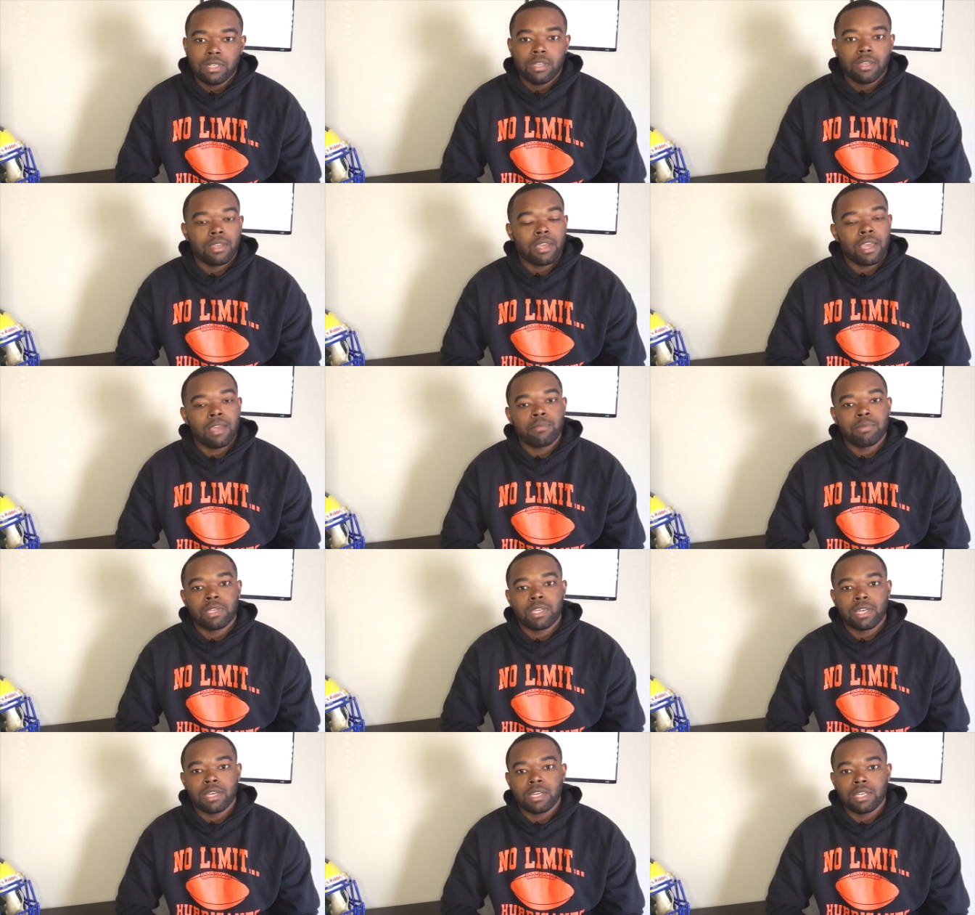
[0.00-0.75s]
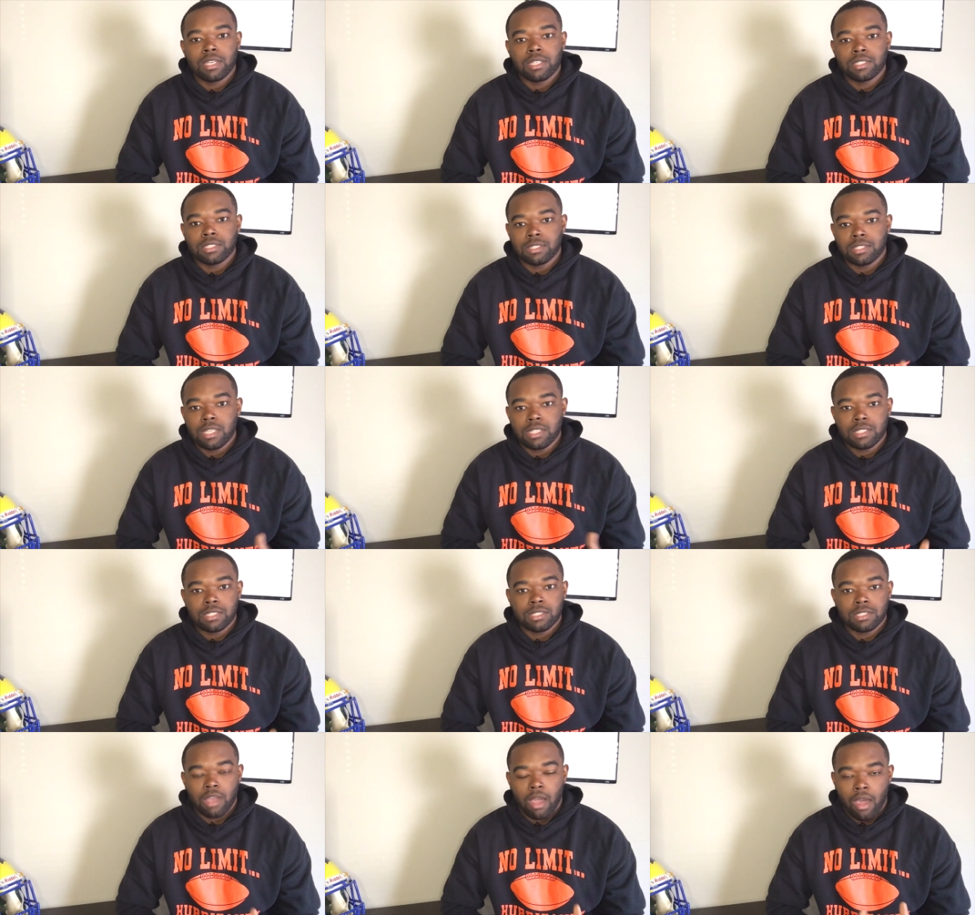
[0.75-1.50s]
okay, because this
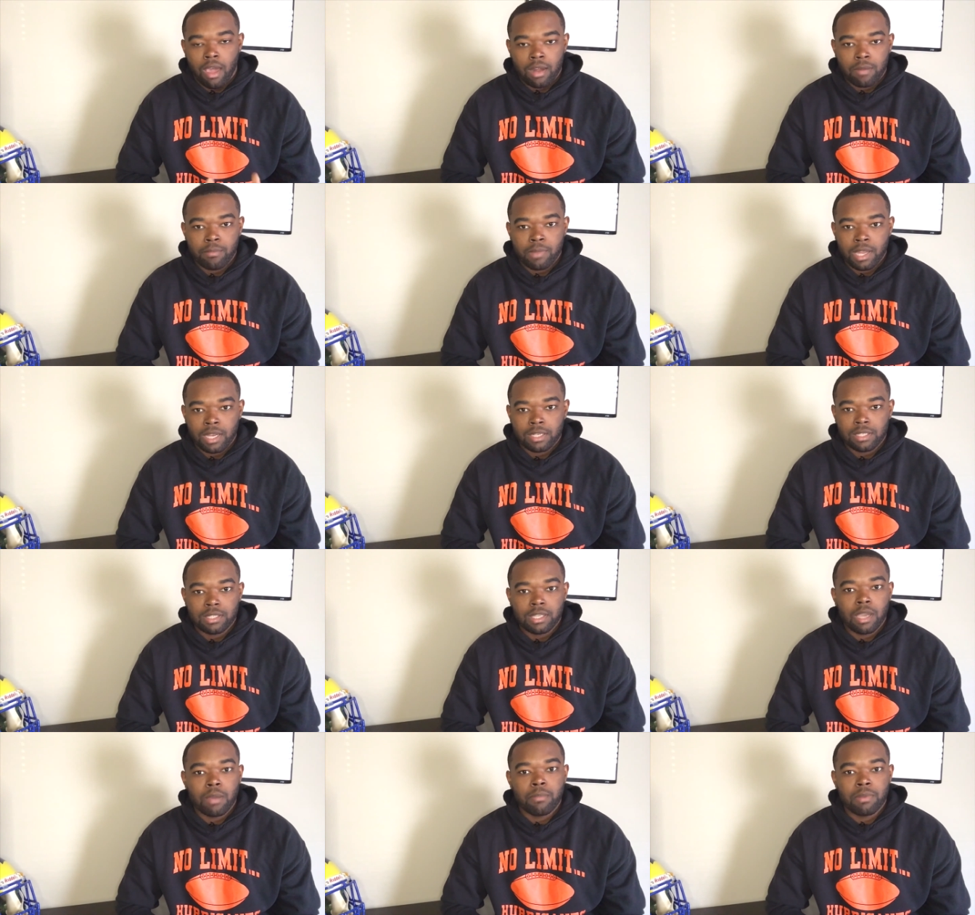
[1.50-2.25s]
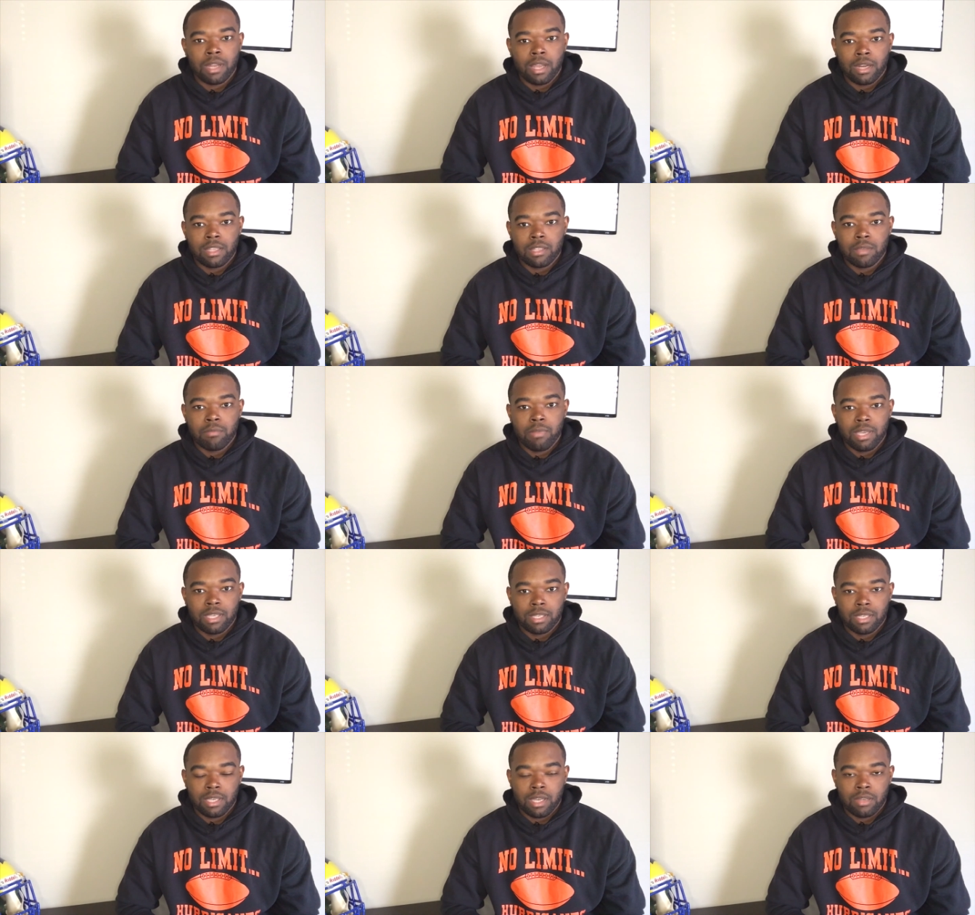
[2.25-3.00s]
is automatically coming out of your
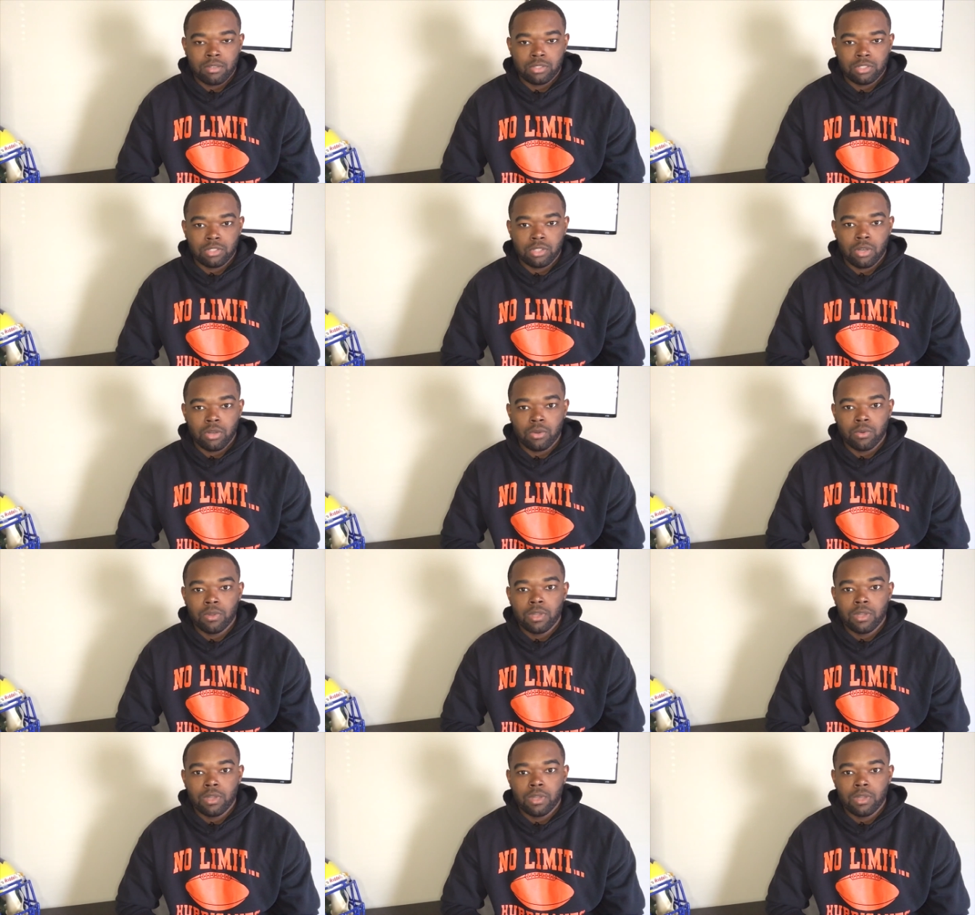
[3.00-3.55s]
bank account. So